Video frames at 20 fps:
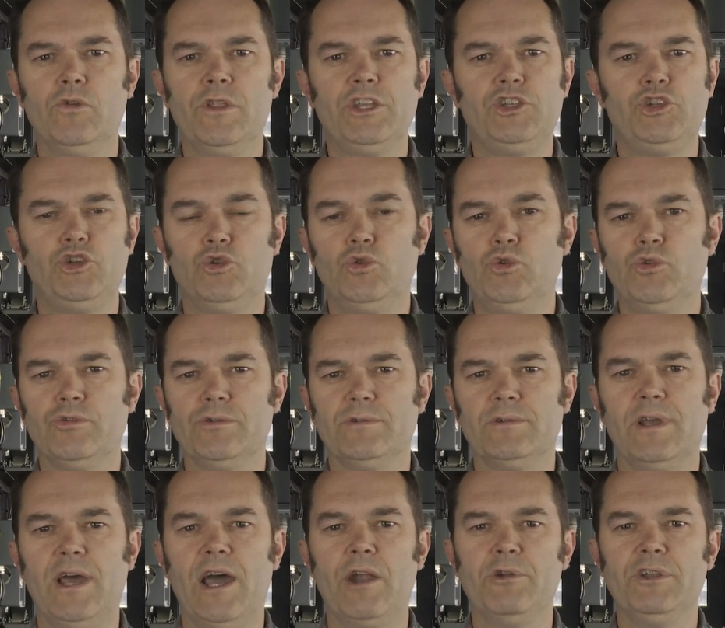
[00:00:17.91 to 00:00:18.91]
their children
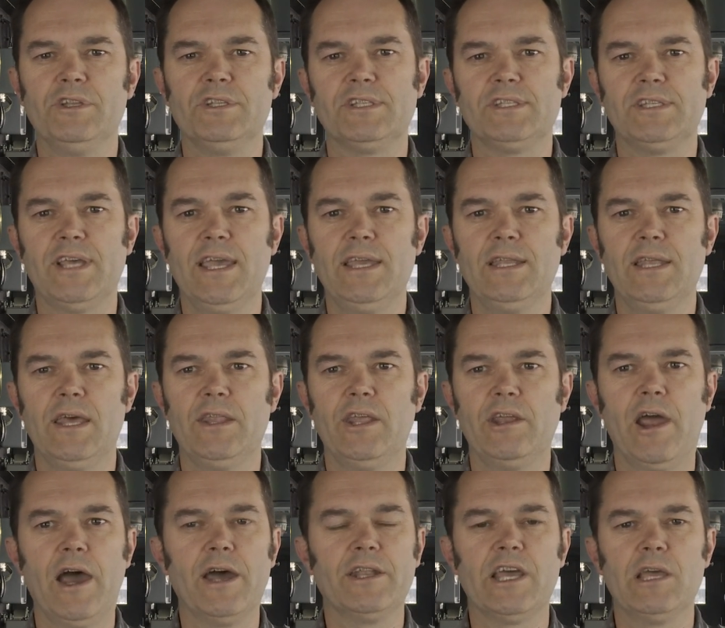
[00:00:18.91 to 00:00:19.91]
are interstate and
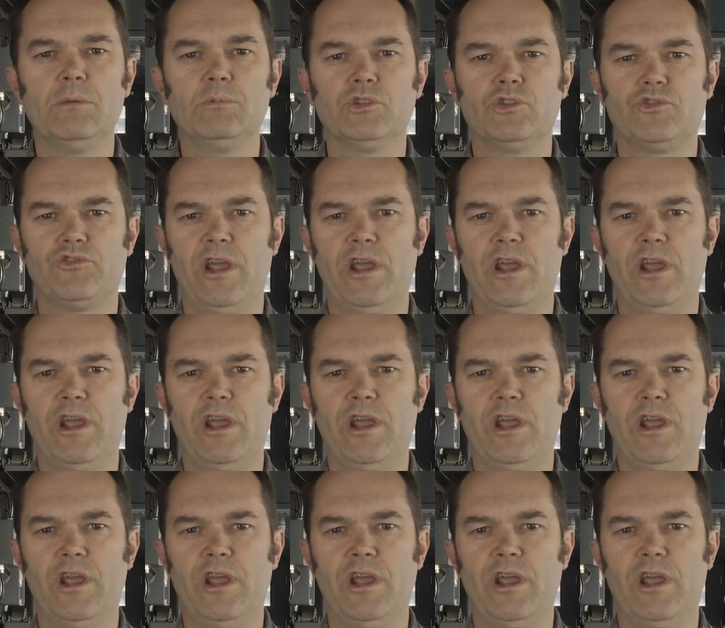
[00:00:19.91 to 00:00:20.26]
they aren't able to